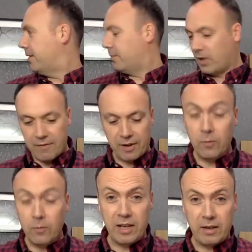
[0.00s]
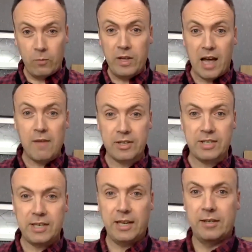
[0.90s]
We have a
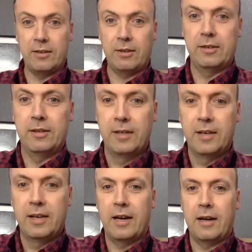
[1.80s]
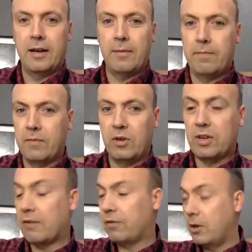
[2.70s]
signal. Good
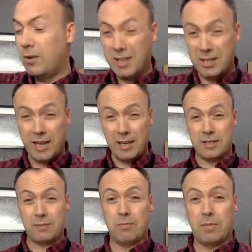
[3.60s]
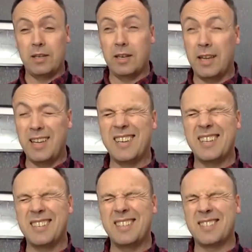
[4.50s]
afternoon. It's Monday.
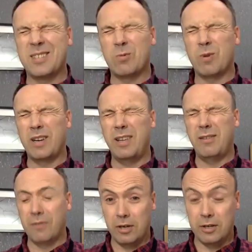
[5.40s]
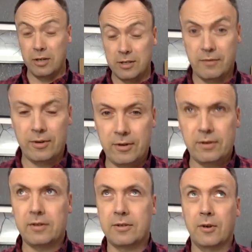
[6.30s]
It's the 21st of
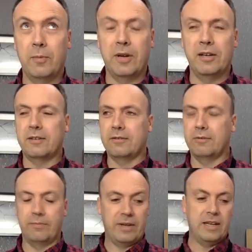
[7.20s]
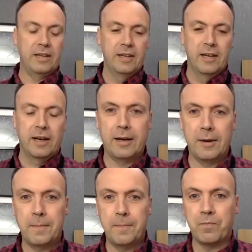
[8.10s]
October. Come on, Bennett.
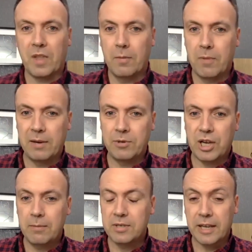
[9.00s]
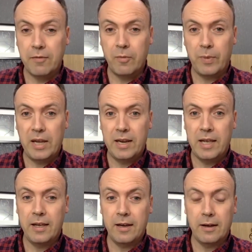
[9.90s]
My name's James. Thank you for being
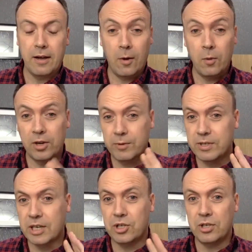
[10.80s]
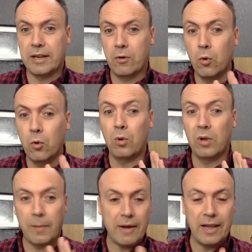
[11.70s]
here. We're going to do a session today all
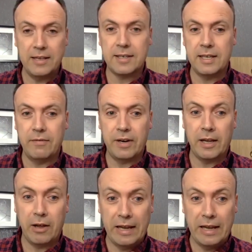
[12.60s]
about interleaving.